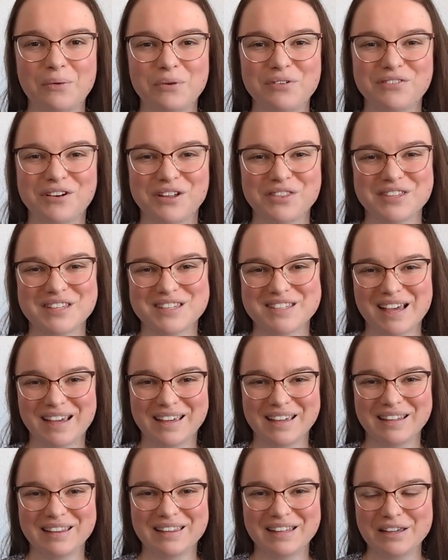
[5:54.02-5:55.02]
And we've got the
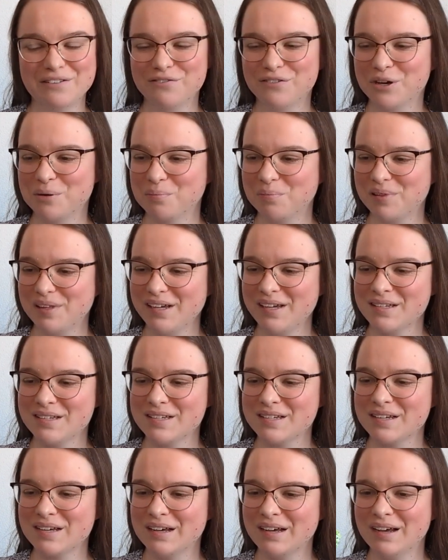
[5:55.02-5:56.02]
second leaf
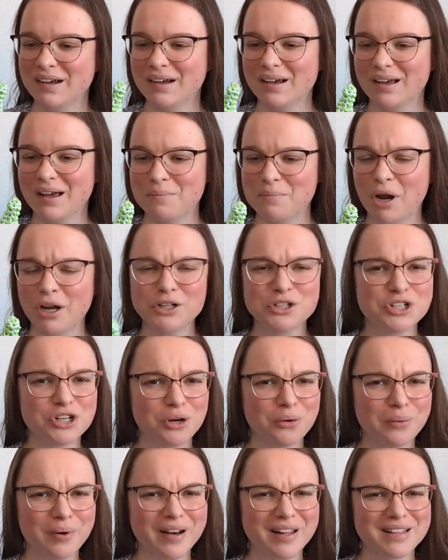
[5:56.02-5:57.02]
complete. I'm not
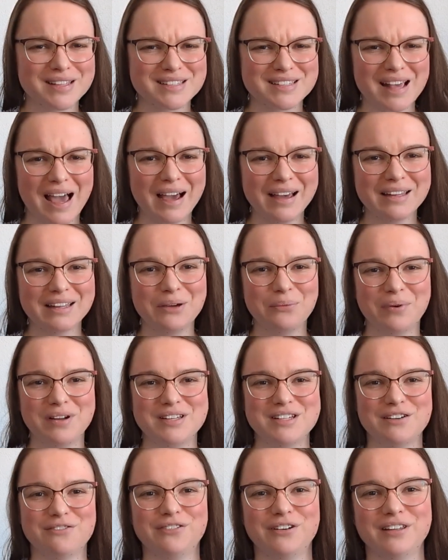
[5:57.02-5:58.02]
sure what exactly
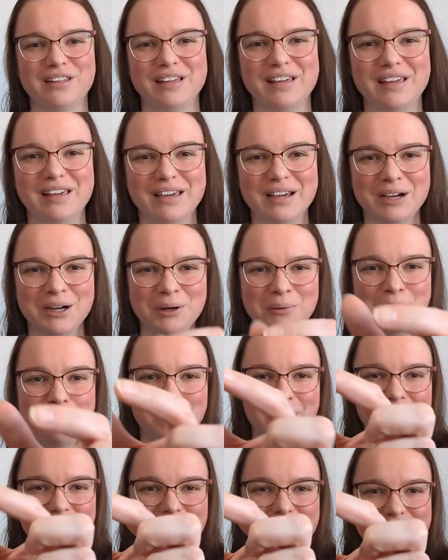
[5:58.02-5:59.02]
went differently
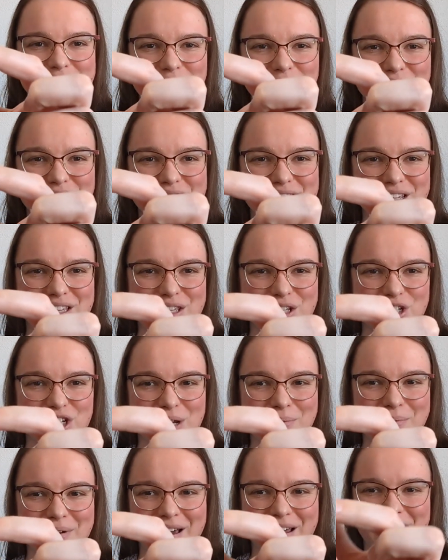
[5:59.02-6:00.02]
here, but as you can see, the
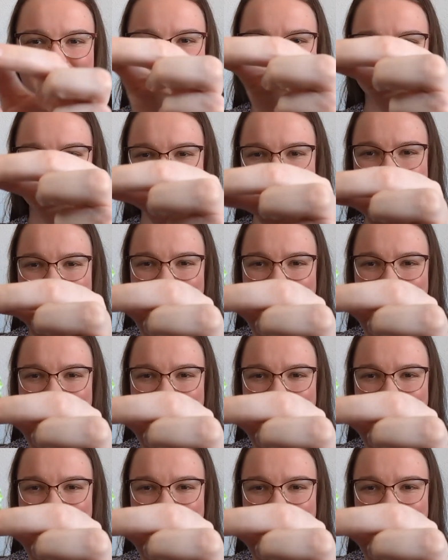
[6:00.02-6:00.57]
shape kind of has a